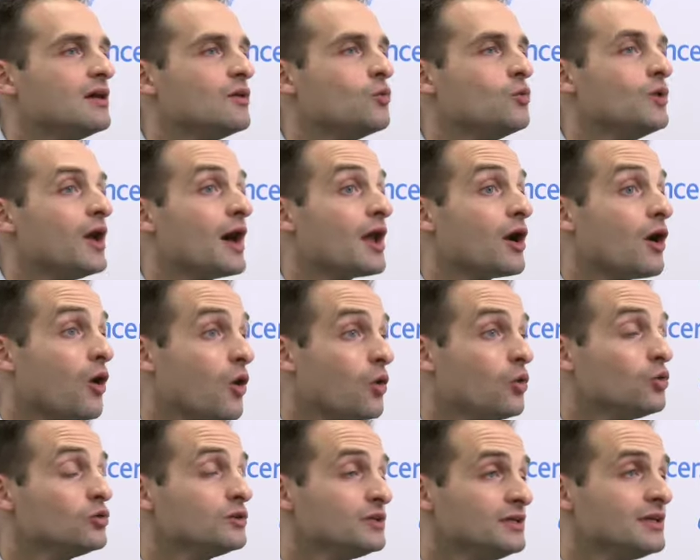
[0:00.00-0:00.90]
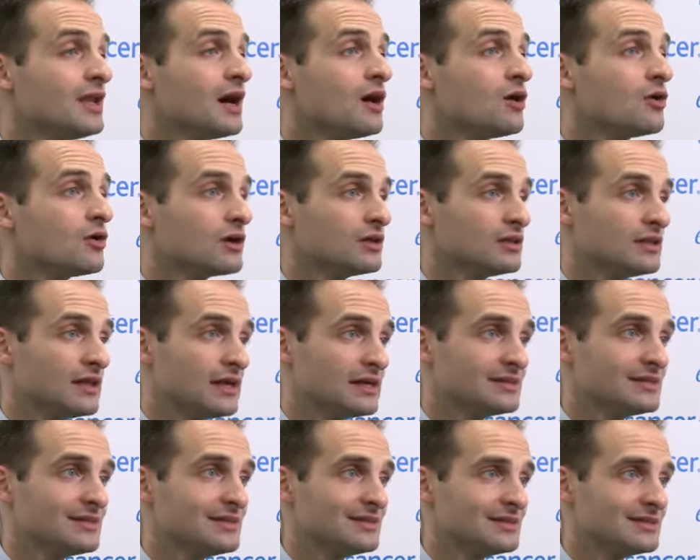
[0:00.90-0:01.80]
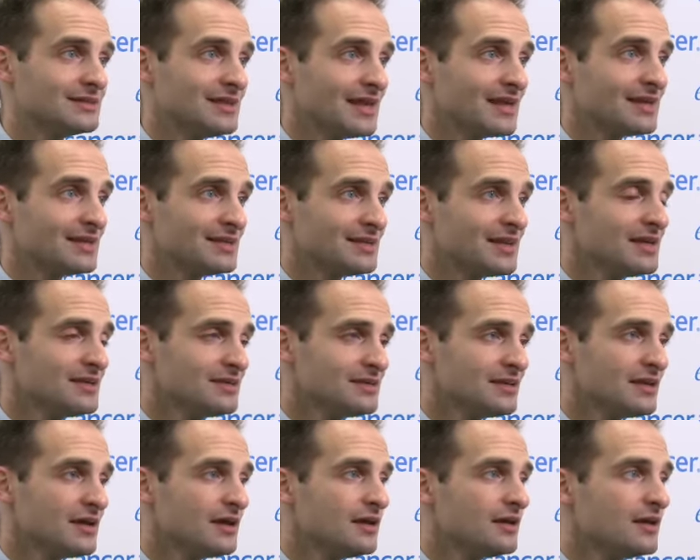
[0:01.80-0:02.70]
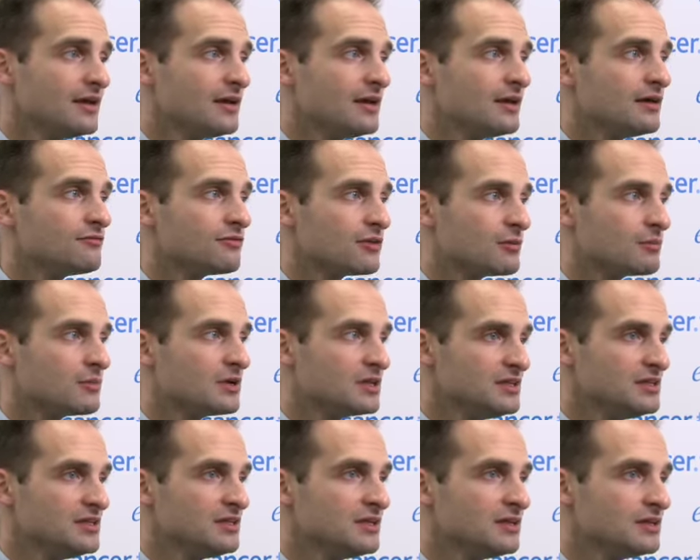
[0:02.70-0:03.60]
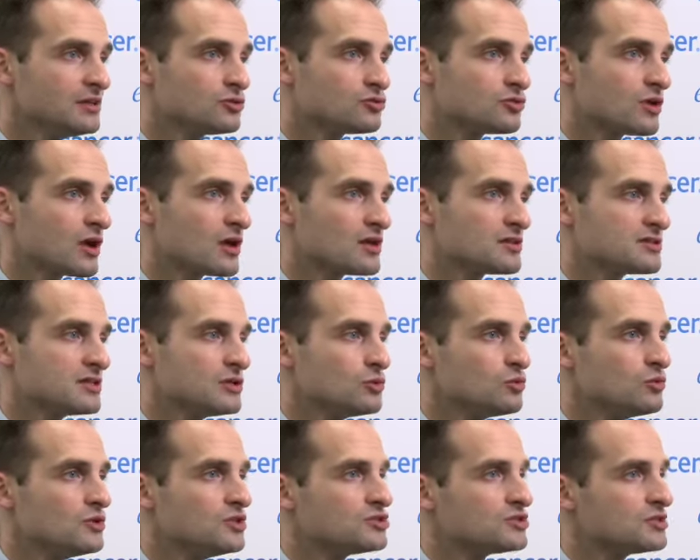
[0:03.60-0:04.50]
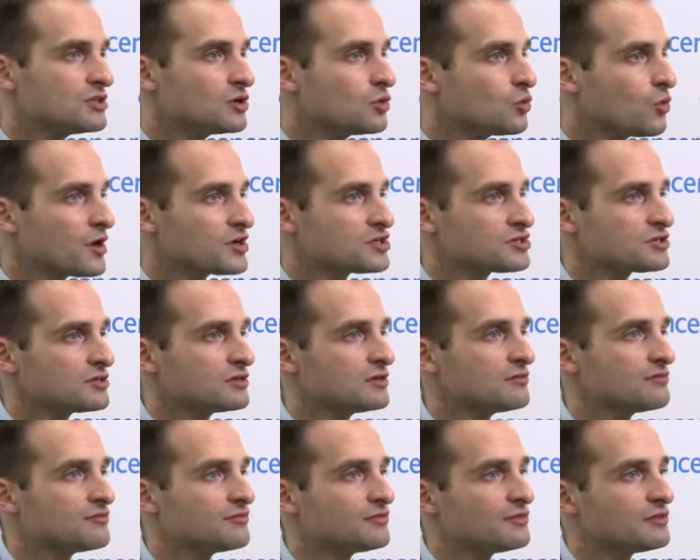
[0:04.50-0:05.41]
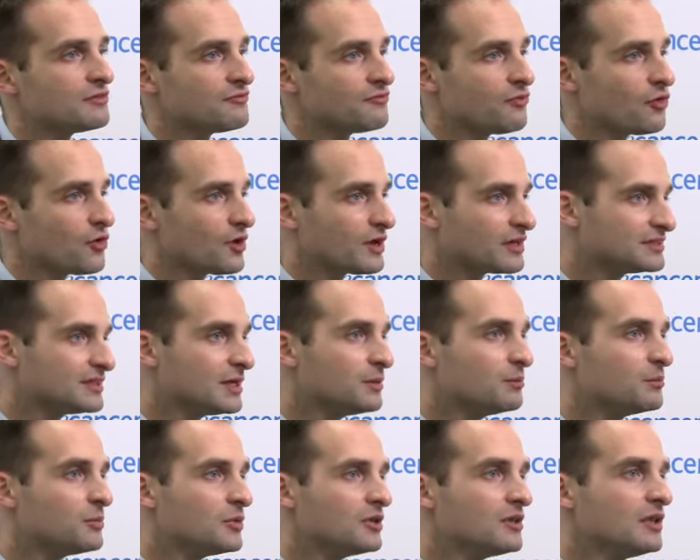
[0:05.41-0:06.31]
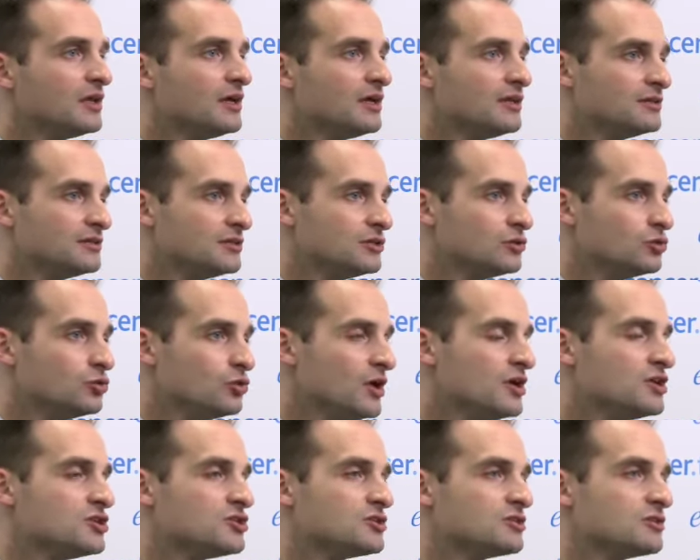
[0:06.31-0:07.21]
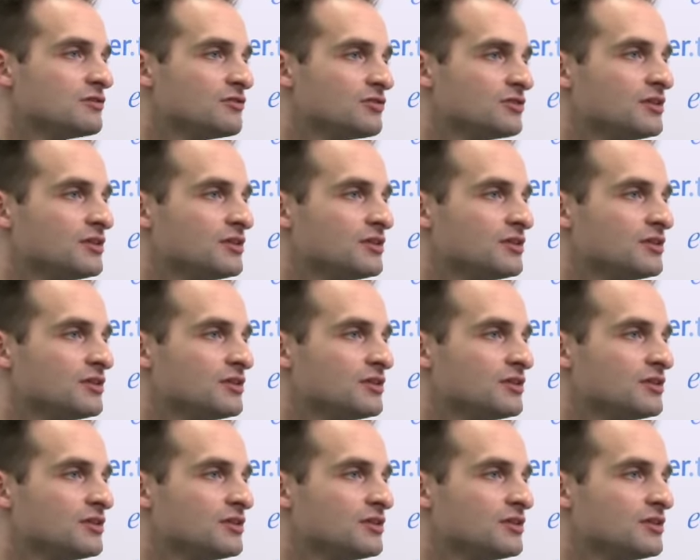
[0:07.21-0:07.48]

We are only now collecting that data from clinical trials in which the question of, for example, the duration of